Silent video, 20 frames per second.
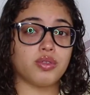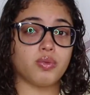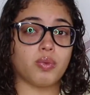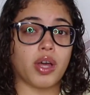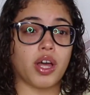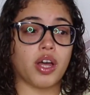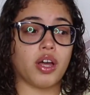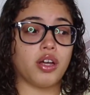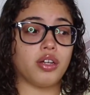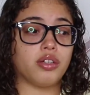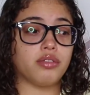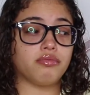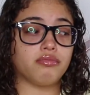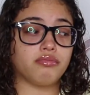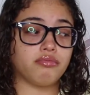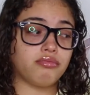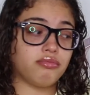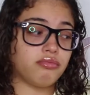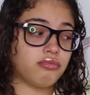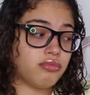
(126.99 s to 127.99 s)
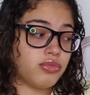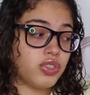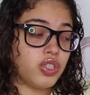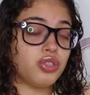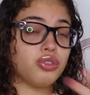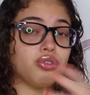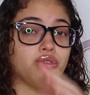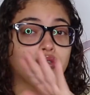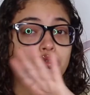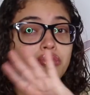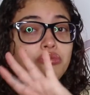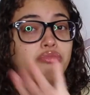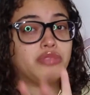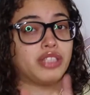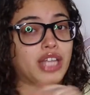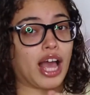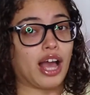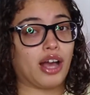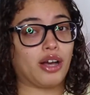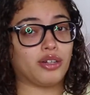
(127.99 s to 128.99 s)
Well, 2
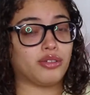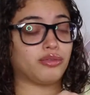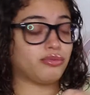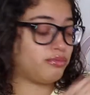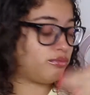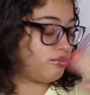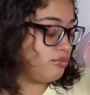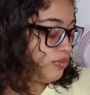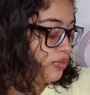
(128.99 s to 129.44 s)
now,